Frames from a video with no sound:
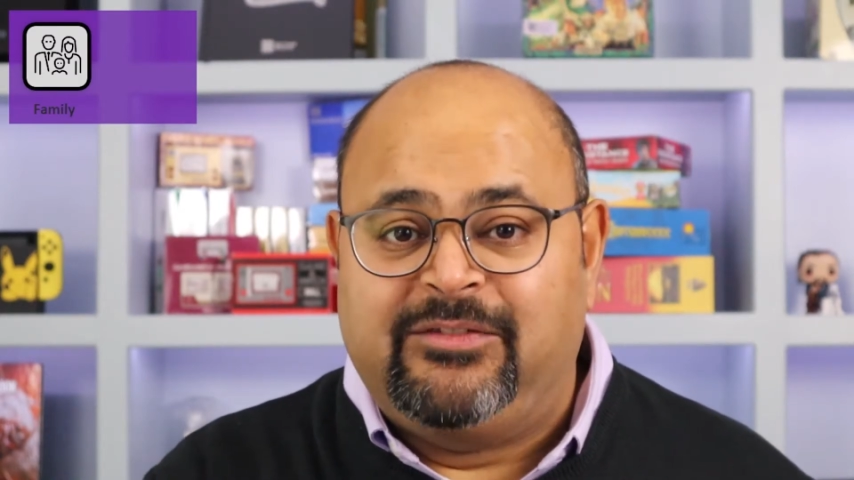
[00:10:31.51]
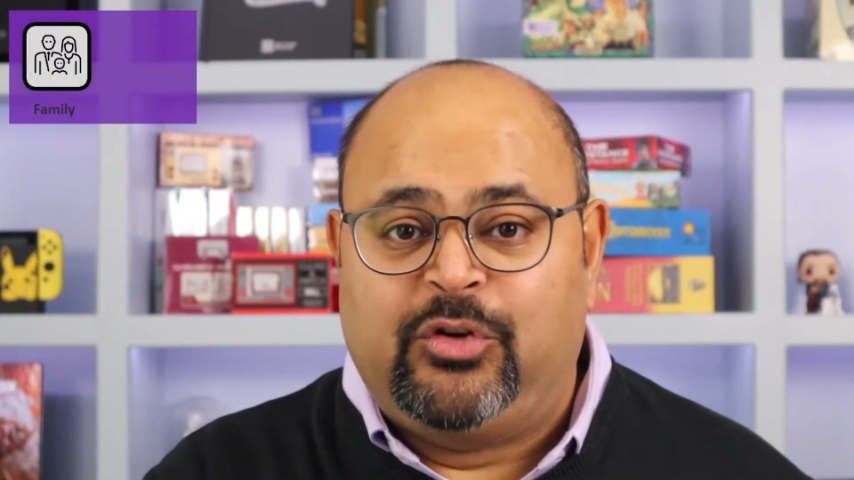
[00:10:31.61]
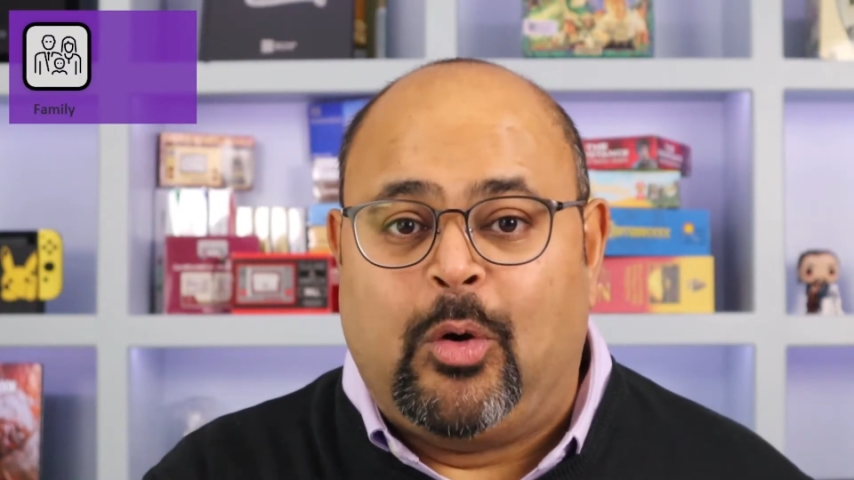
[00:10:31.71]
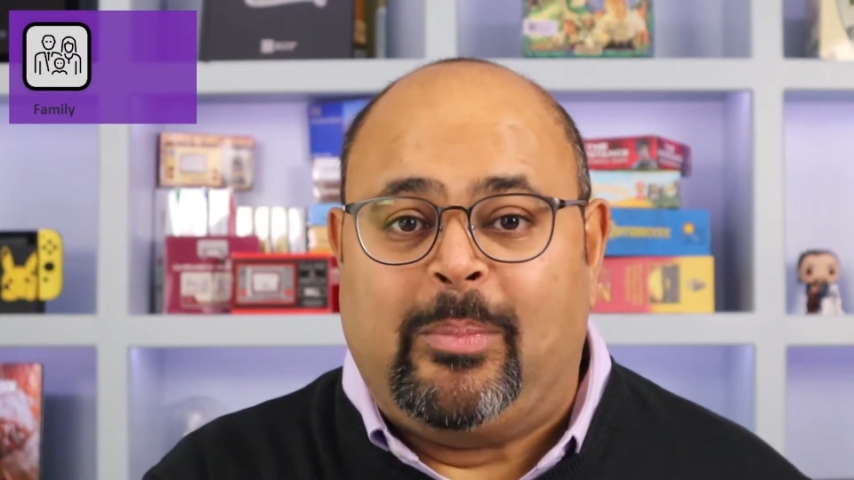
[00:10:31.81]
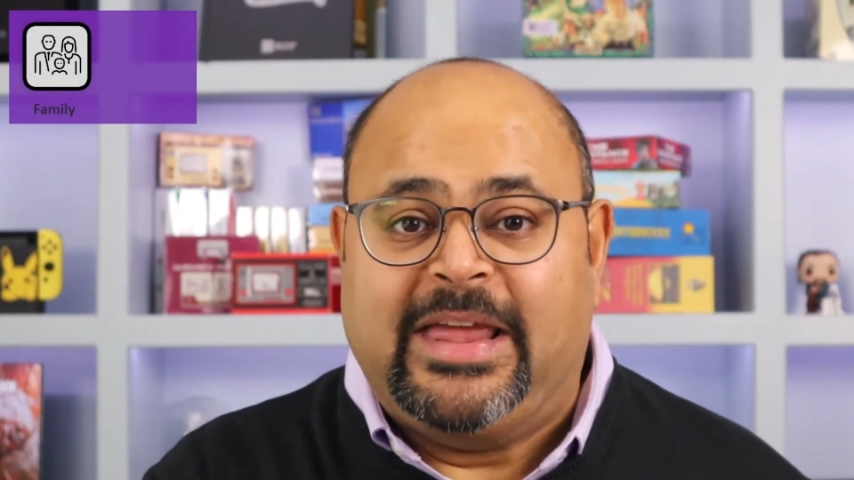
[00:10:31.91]
if
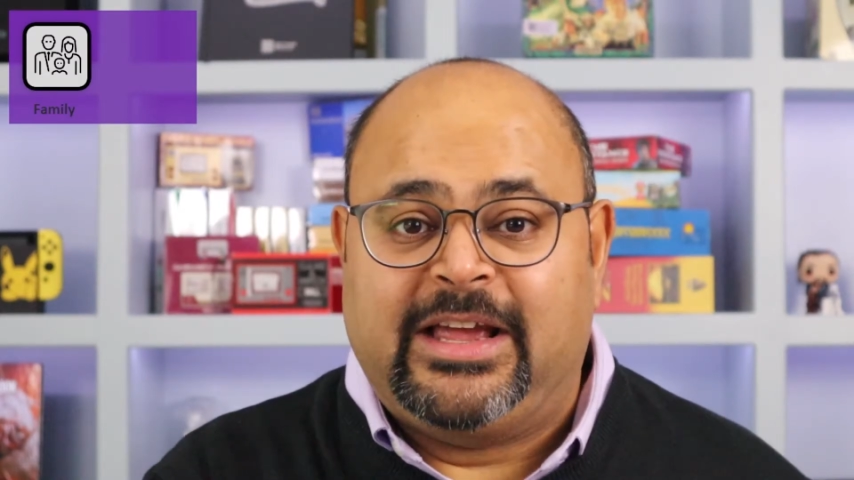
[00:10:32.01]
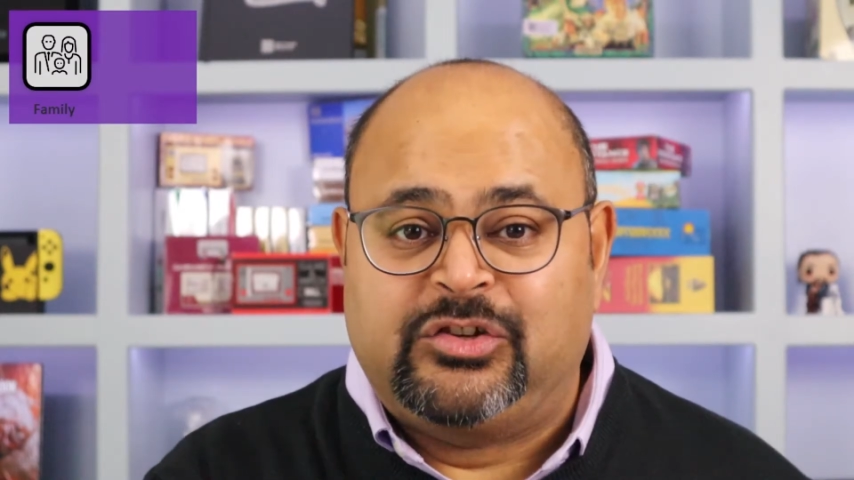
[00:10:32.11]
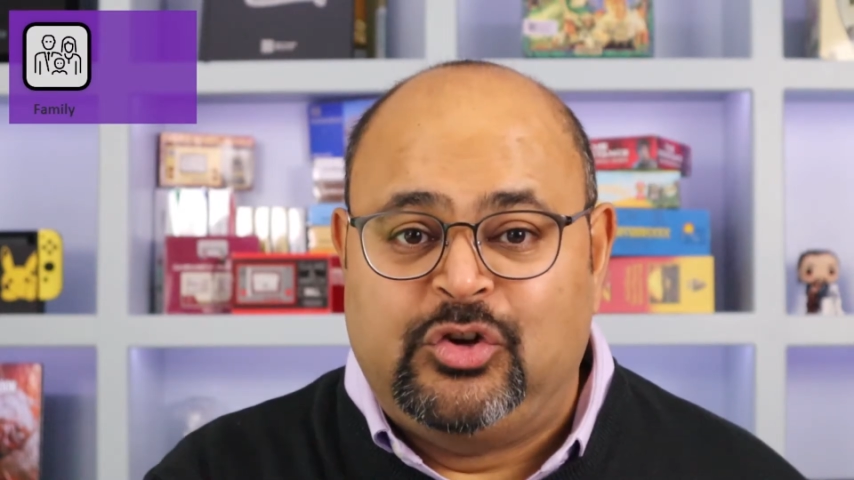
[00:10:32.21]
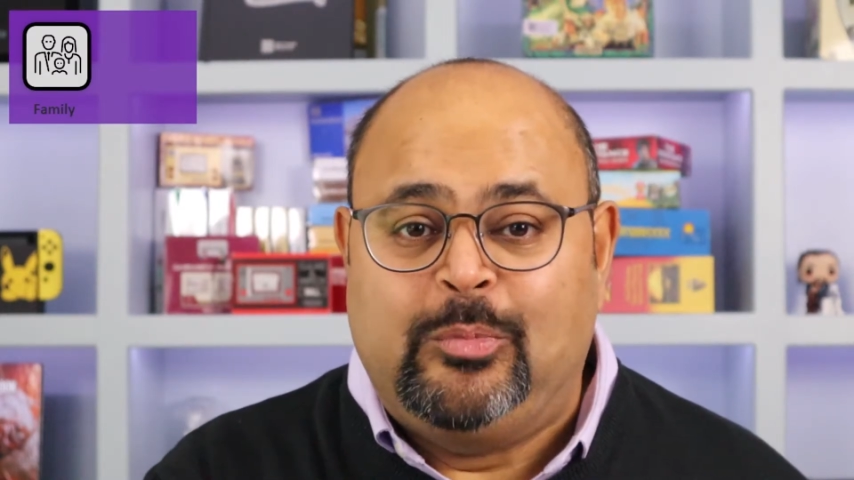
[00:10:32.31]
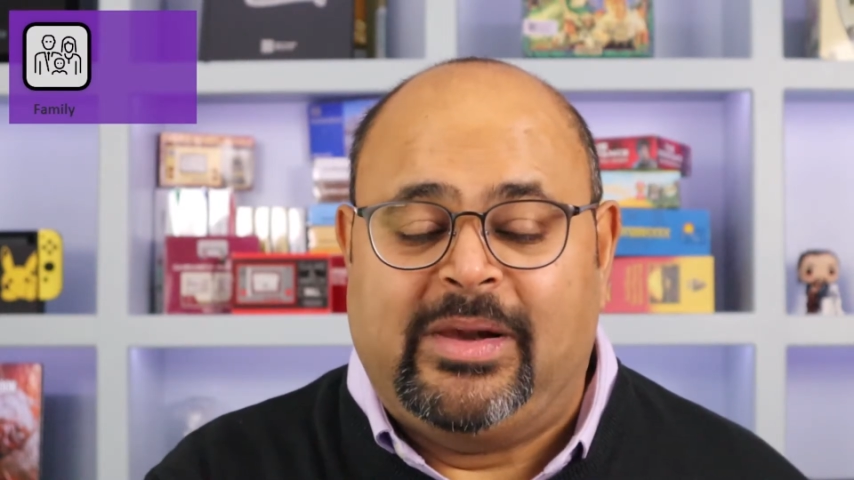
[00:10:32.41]
you're playing a
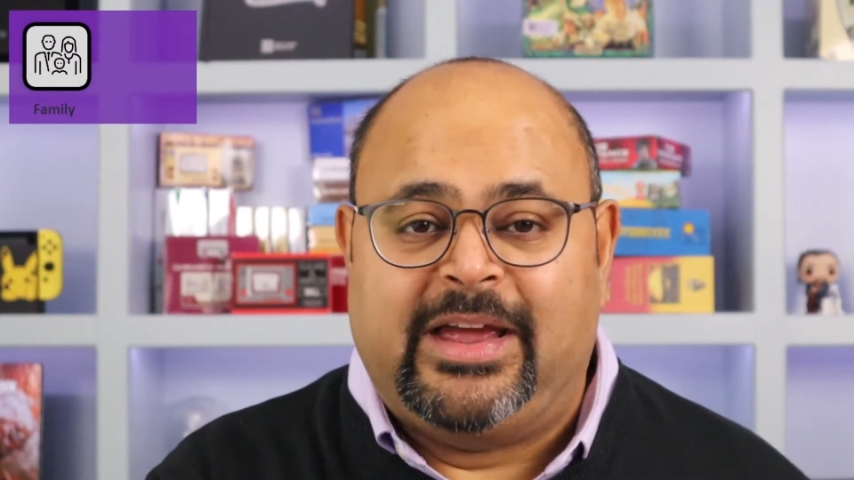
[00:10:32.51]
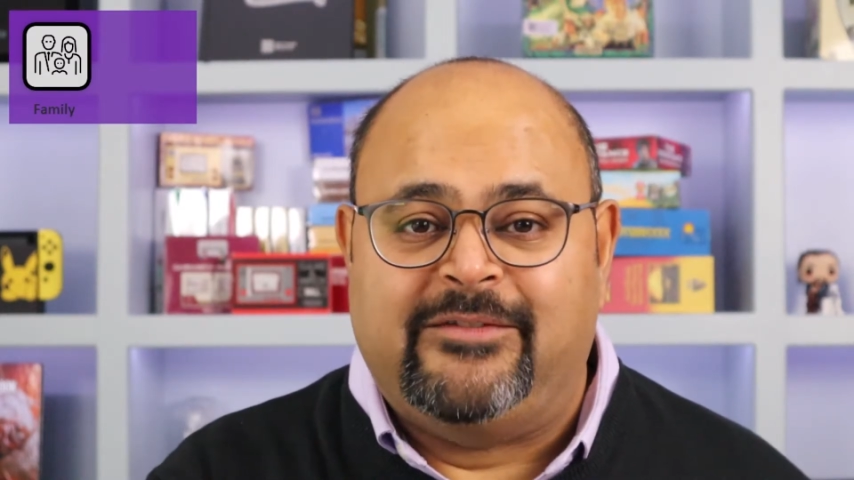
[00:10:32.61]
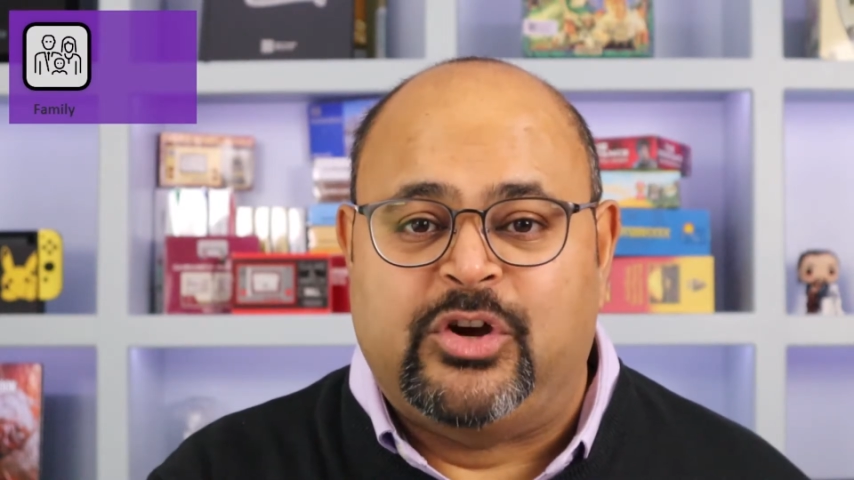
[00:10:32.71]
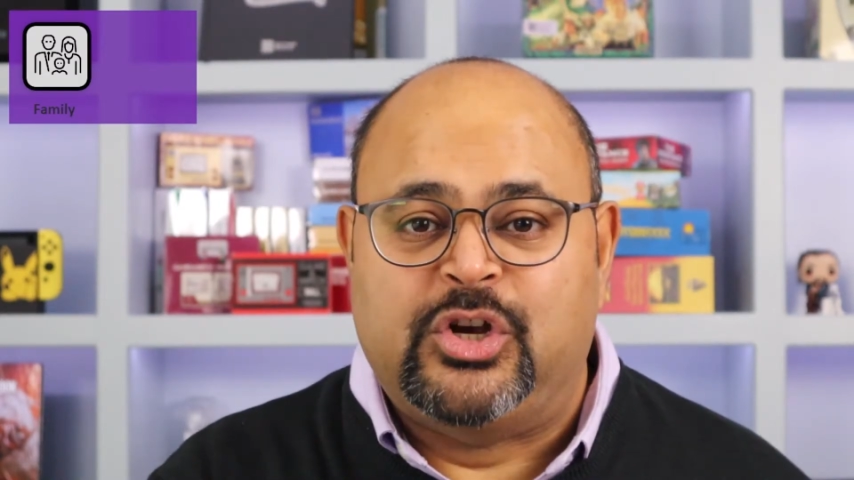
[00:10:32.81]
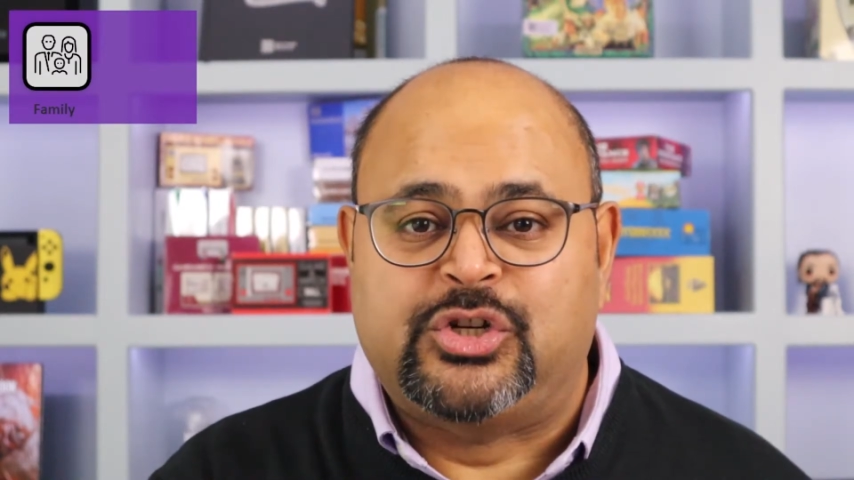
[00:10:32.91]
2-player
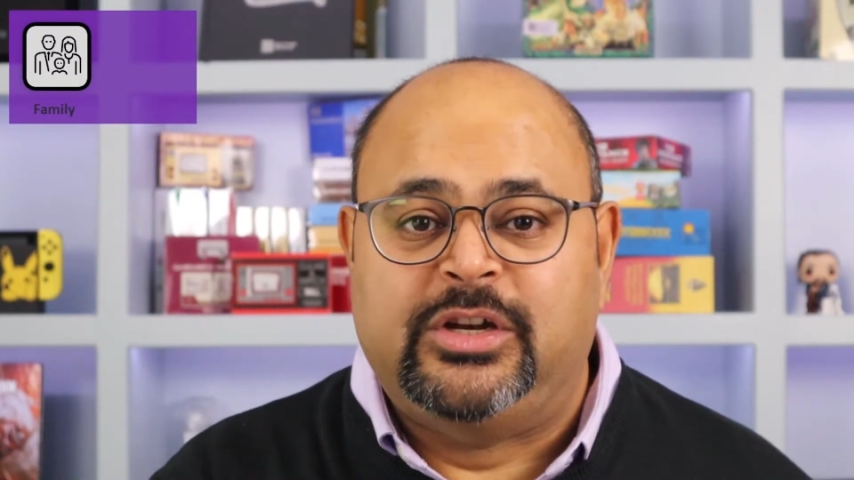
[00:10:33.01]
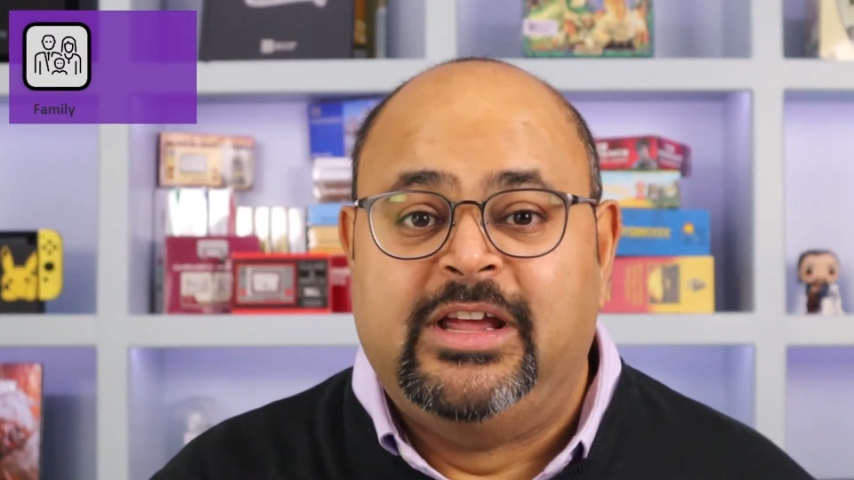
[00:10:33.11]
version,